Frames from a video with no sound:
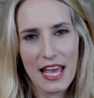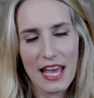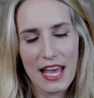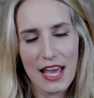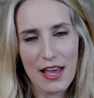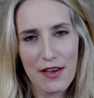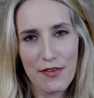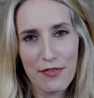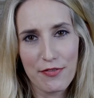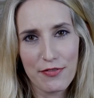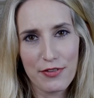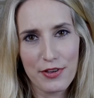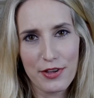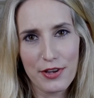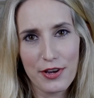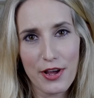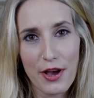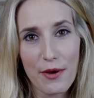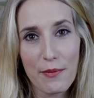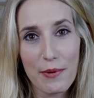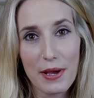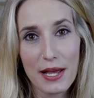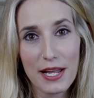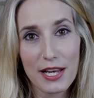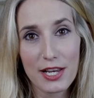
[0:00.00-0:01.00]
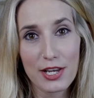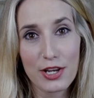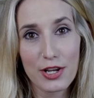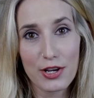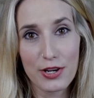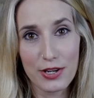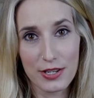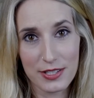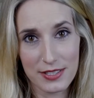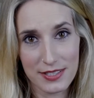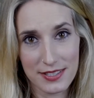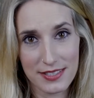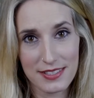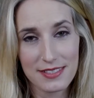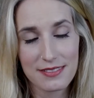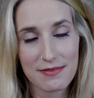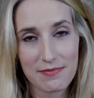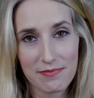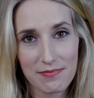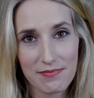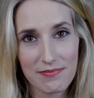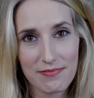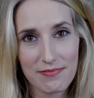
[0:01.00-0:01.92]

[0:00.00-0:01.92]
if, you know, it looks,